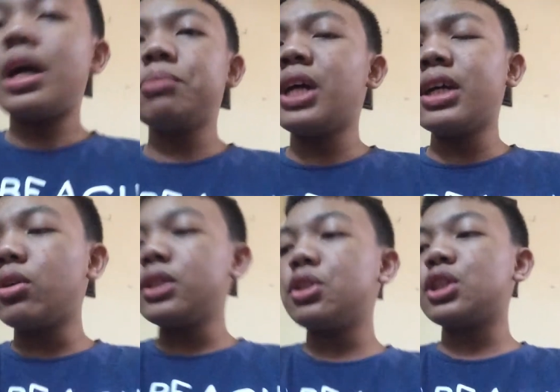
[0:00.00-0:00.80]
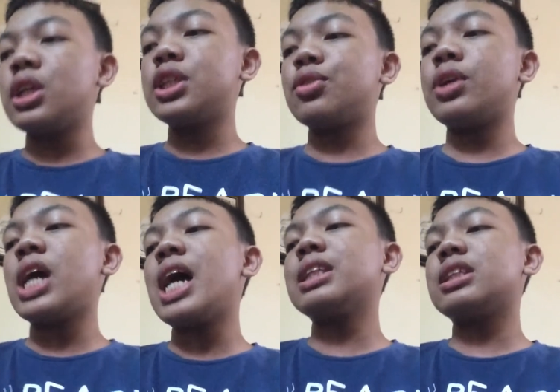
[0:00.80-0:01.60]
I'm not going to search for
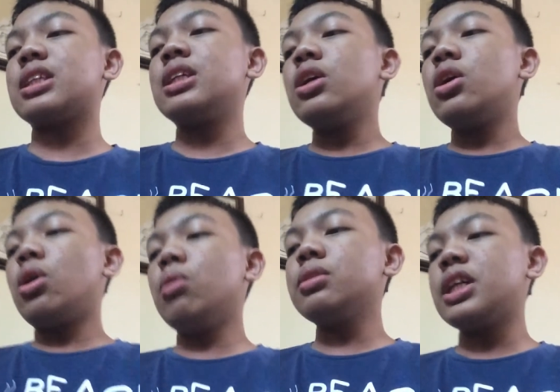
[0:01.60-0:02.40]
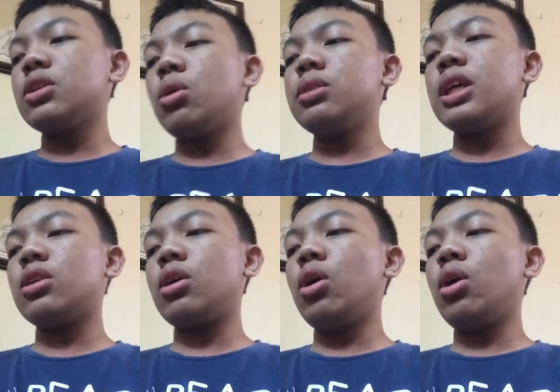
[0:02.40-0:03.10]
at all that all that